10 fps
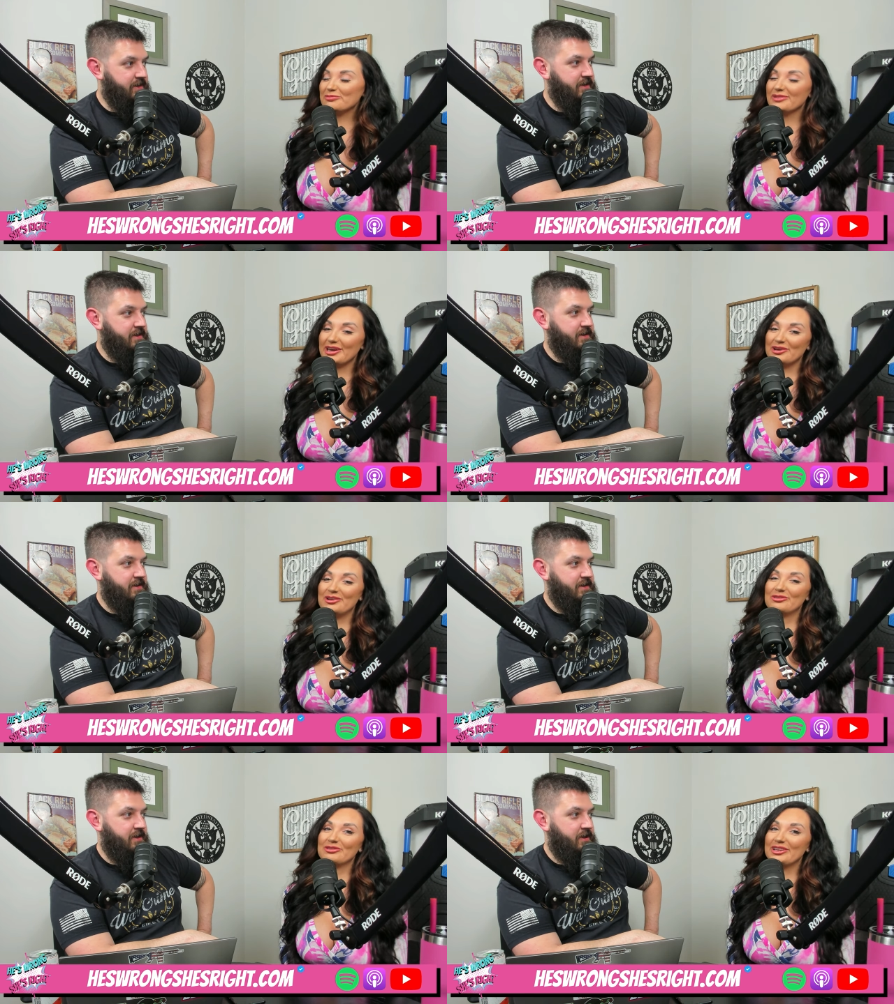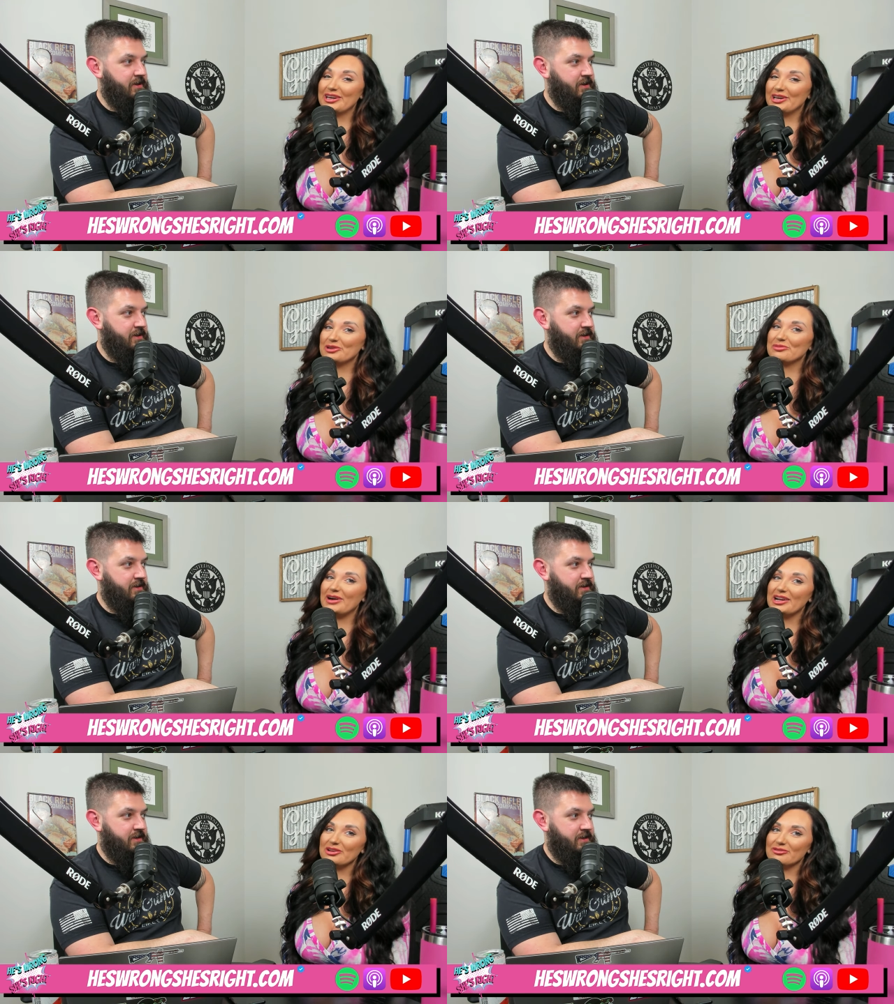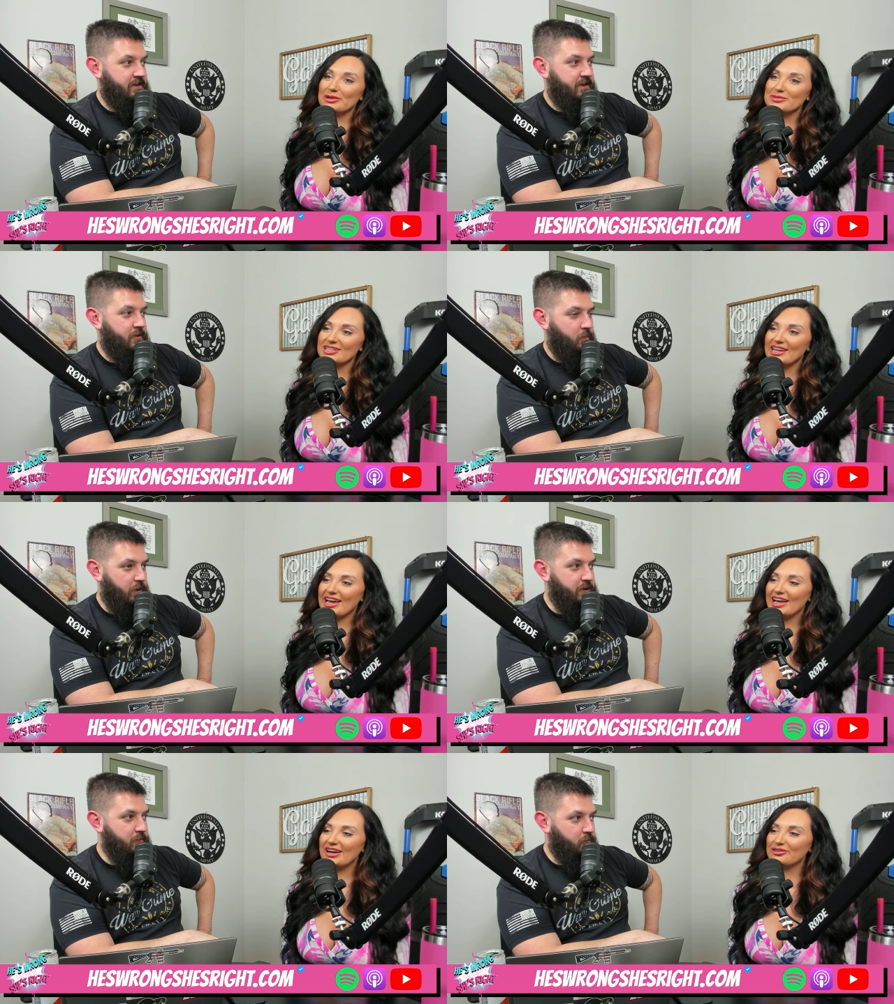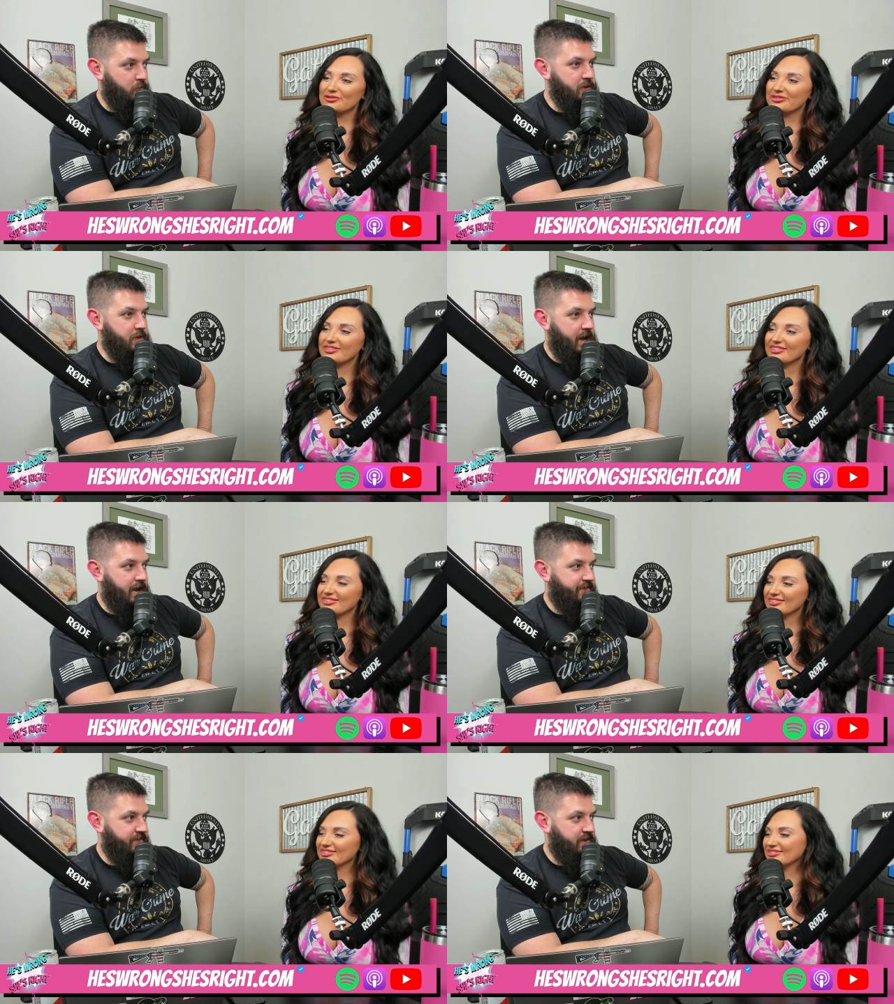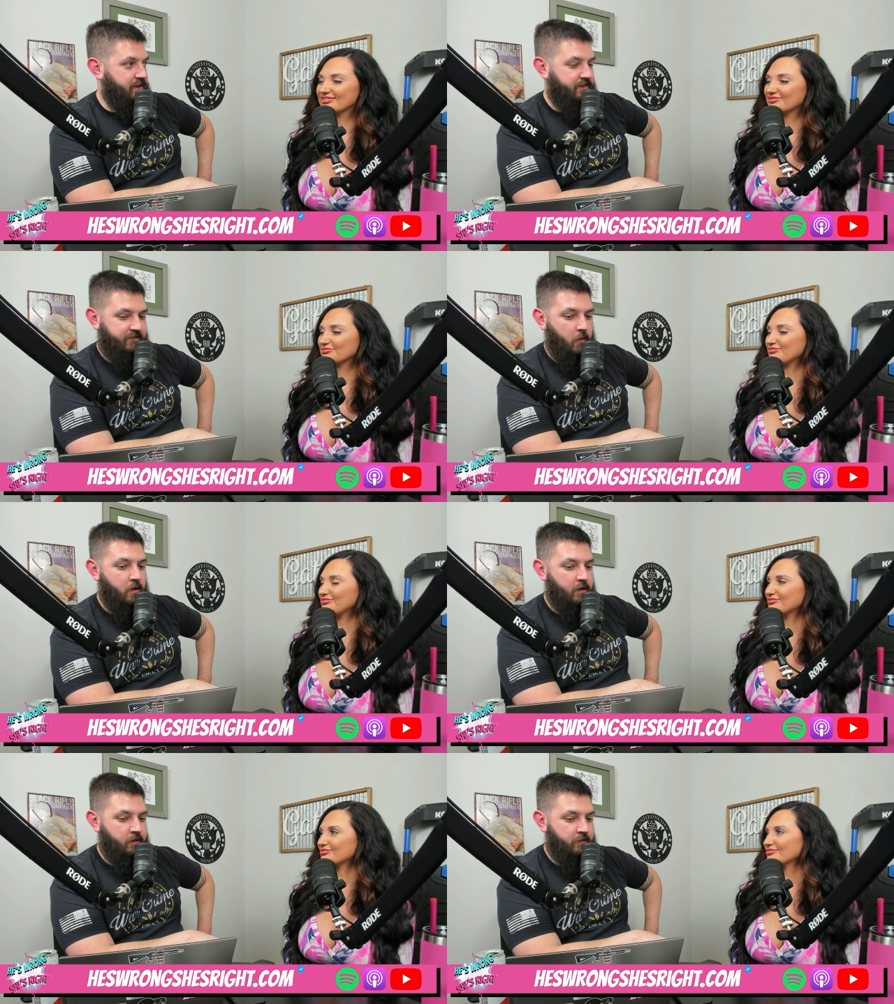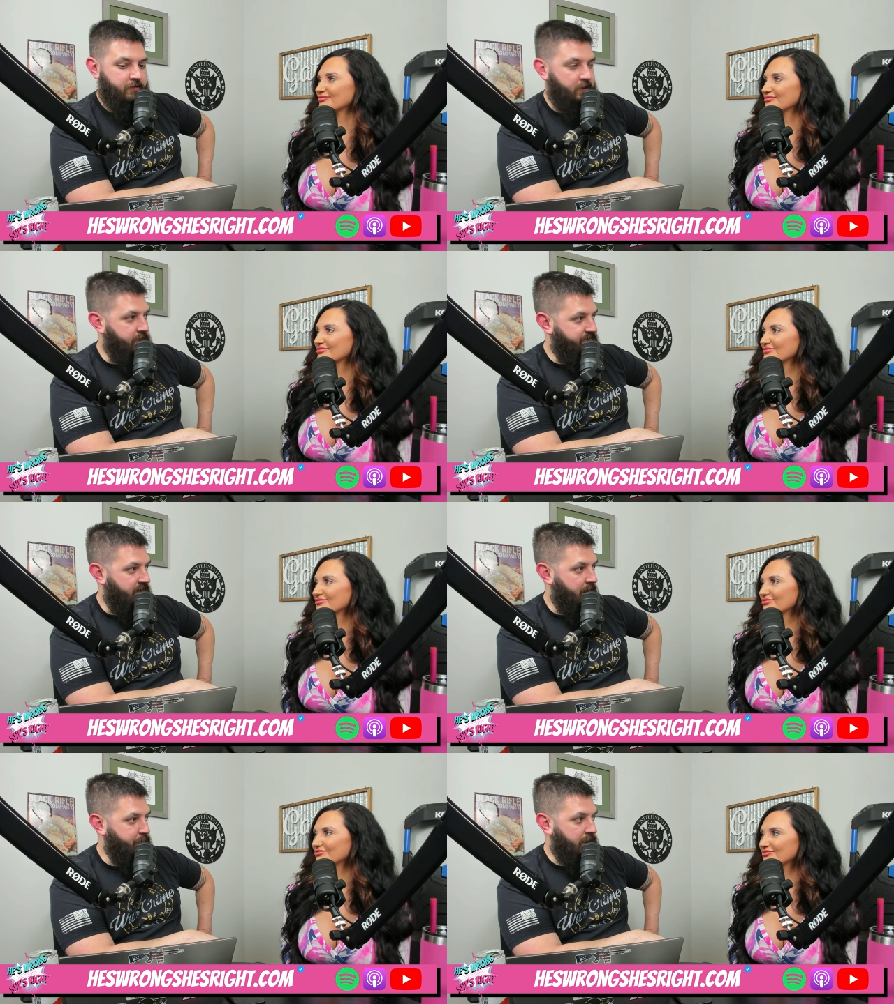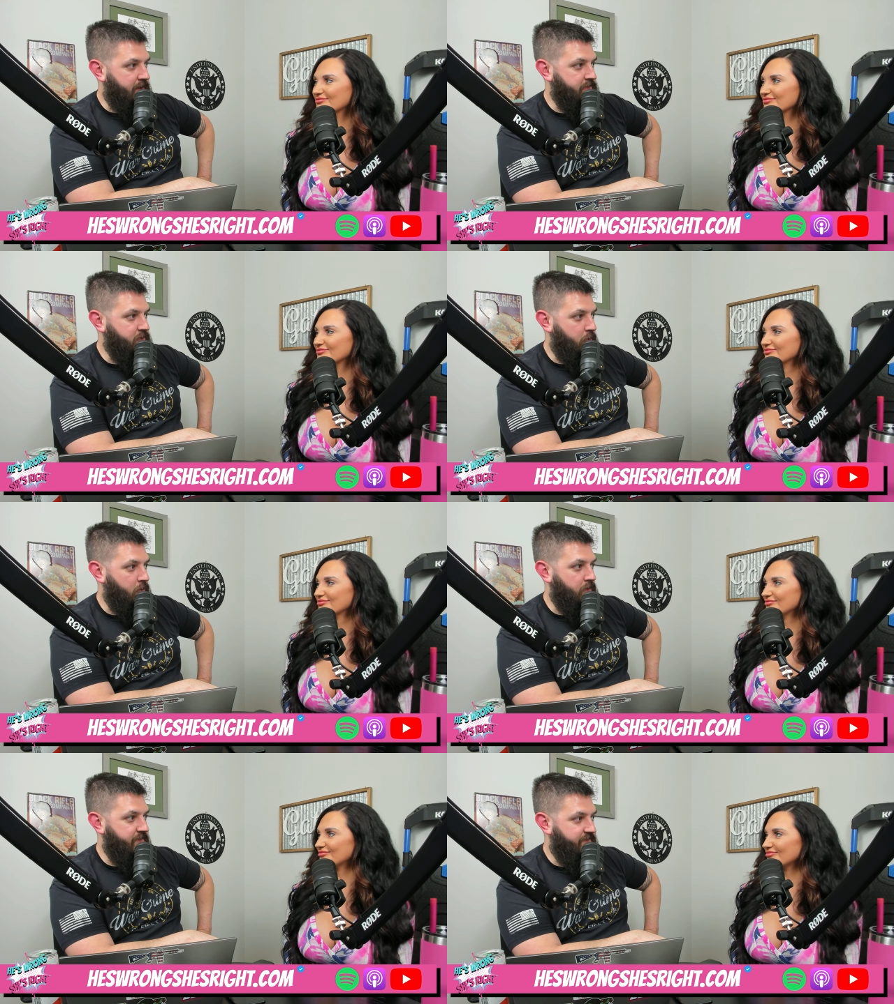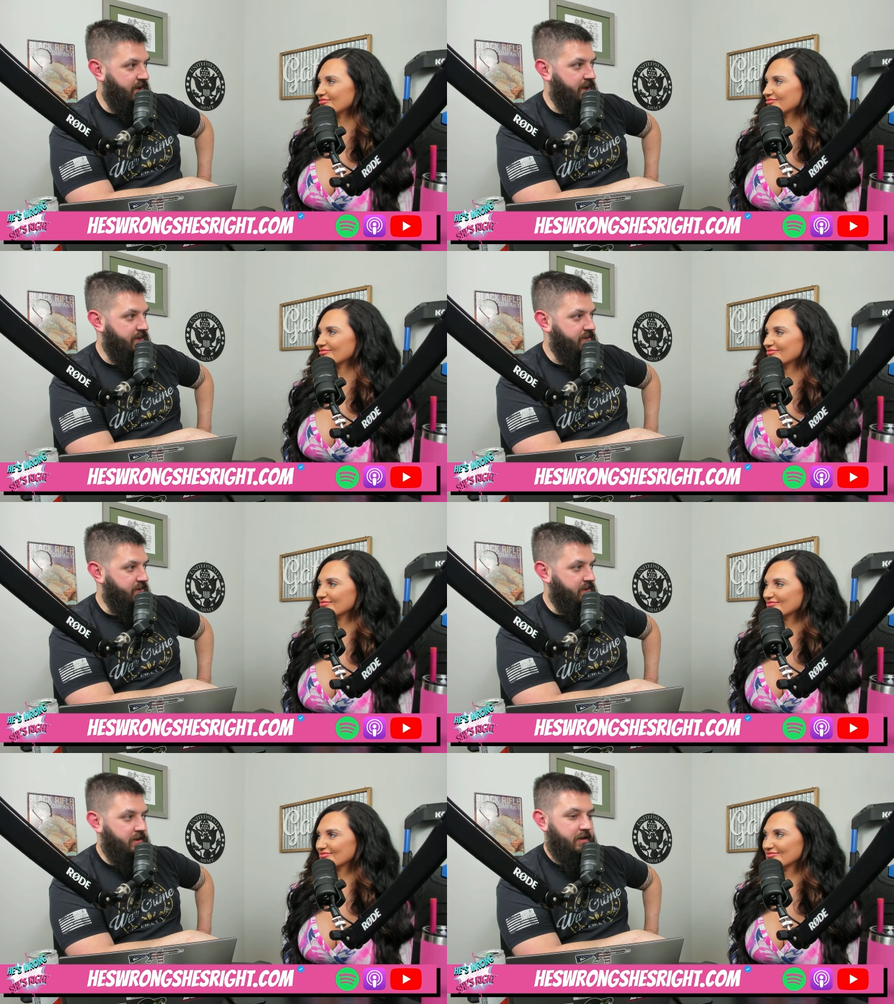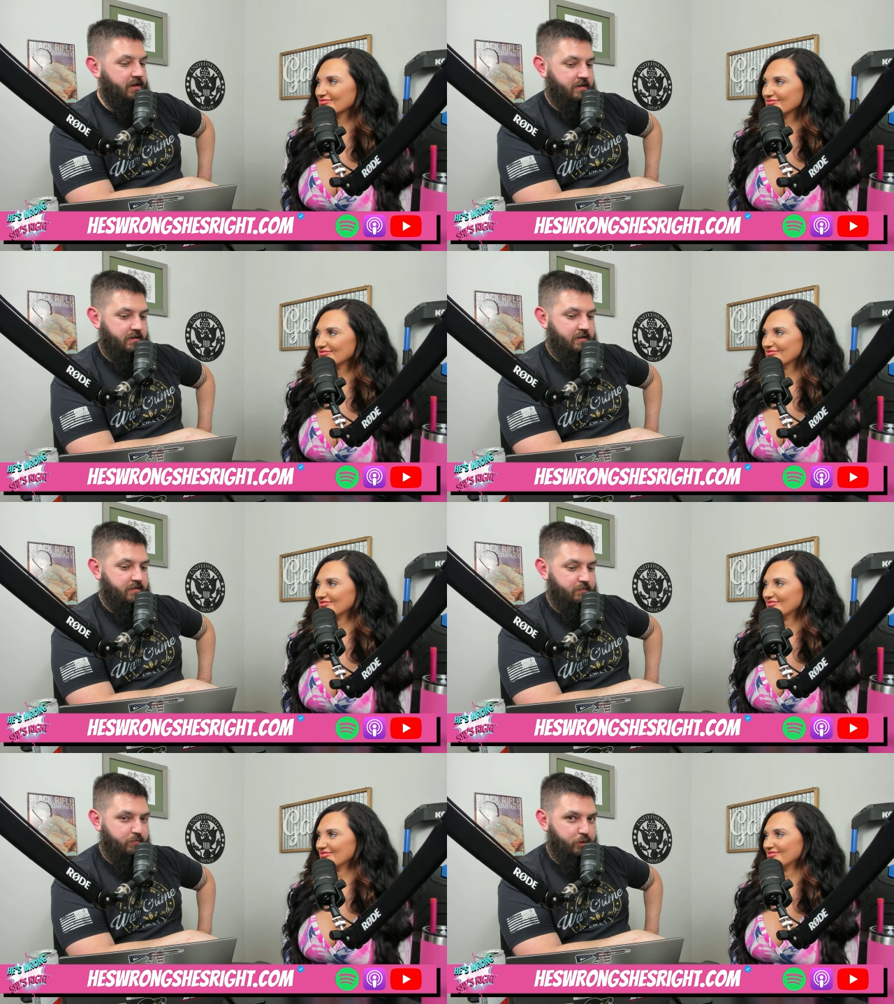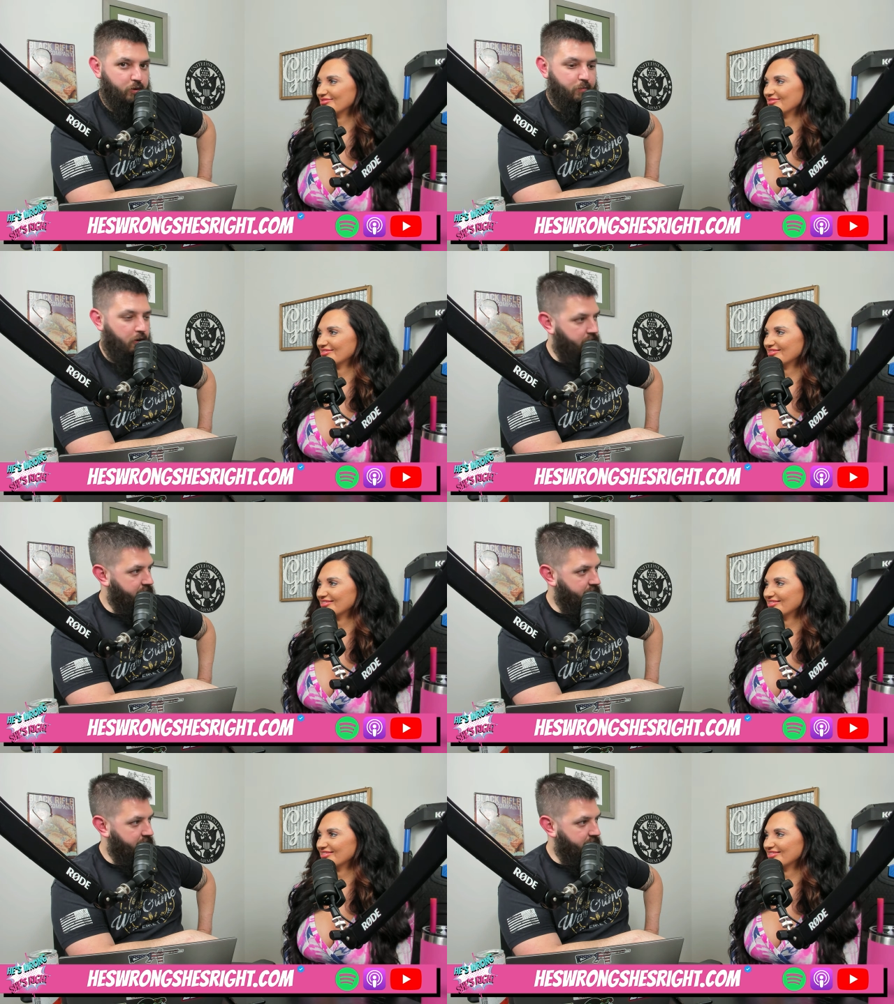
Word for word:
Speaker 1: get, get your body ripped in when half. you when you
Speaker 2: have 435 pound corn fed brute boy